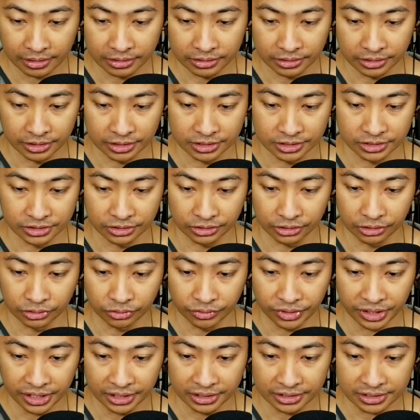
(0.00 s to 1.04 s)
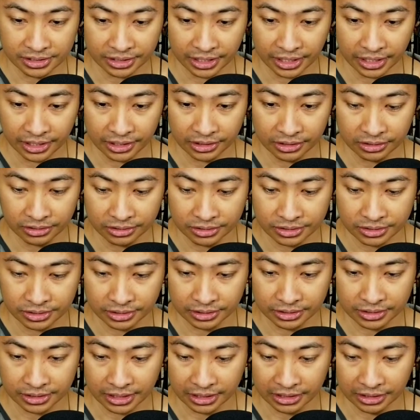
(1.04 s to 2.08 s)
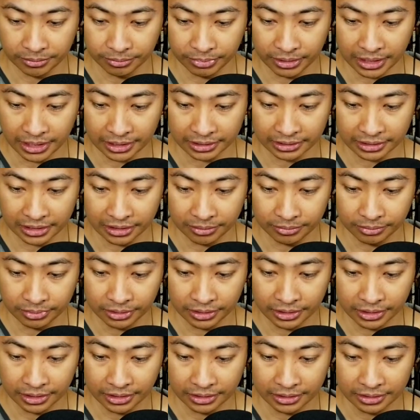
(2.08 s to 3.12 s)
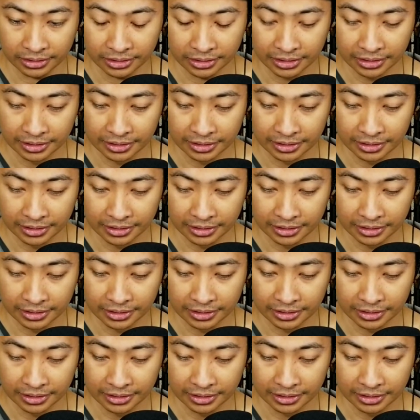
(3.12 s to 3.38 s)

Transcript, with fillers: This is a green scales. It's got the blacked out blade.